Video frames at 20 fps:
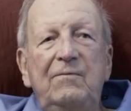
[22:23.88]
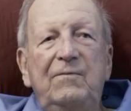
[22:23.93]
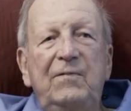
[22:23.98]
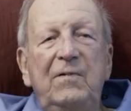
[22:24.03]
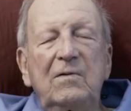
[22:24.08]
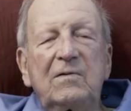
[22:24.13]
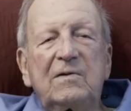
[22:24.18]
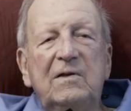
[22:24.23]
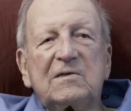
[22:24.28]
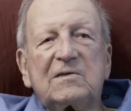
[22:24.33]

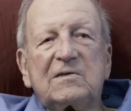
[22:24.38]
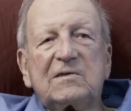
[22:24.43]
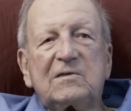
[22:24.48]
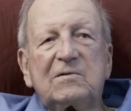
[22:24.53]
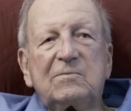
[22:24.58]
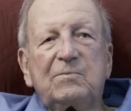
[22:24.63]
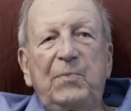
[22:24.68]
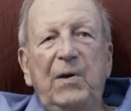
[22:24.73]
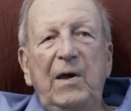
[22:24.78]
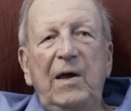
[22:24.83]
felt this
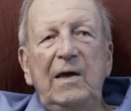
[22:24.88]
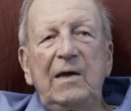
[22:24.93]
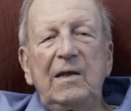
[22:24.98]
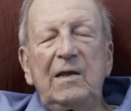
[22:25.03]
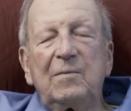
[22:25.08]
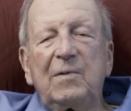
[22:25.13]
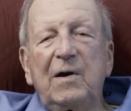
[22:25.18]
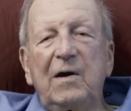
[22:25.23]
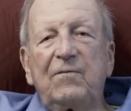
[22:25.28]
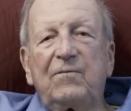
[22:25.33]
pain
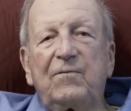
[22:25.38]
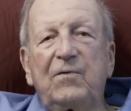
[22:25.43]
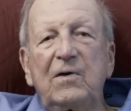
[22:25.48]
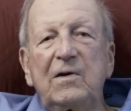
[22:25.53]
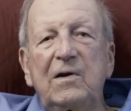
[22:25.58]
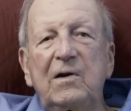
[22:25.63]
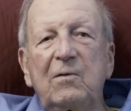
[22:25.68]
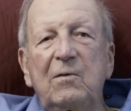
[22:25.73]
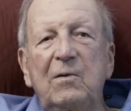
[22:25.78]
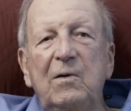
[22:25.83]
in my foot
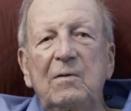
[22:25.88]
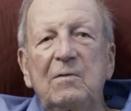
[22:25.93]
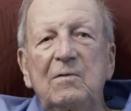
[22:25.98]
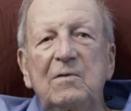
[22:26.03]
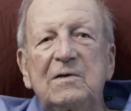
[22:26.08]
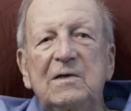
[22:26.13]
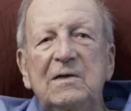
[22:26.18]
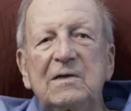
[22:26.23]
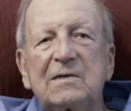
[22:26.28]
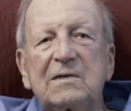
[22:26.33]
here. It
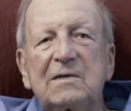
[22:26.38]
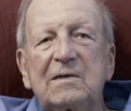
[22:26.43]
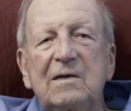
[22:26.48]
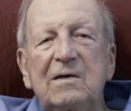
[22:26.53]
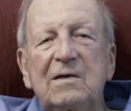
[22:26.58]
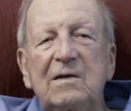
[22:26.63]
was just,